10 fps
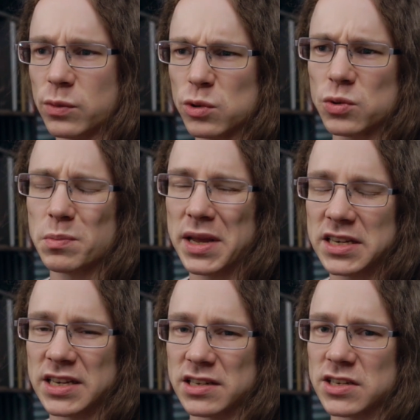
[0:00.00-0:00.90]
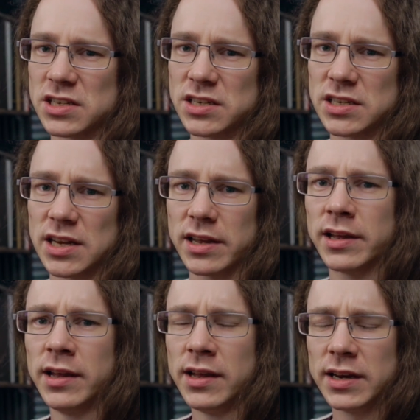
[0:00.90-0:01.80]
which would make sense as
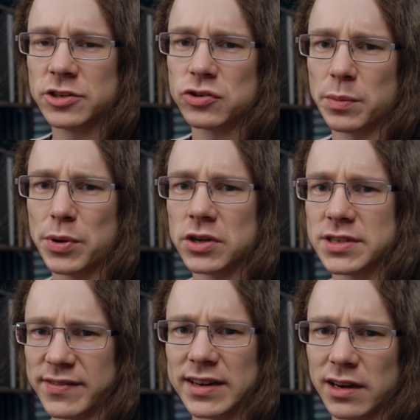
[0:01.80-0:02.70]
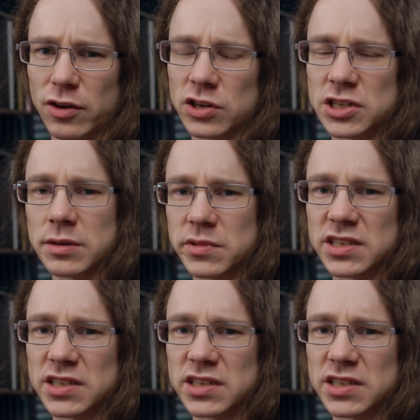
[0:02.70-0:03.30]
Legendary Perks have had a longer time to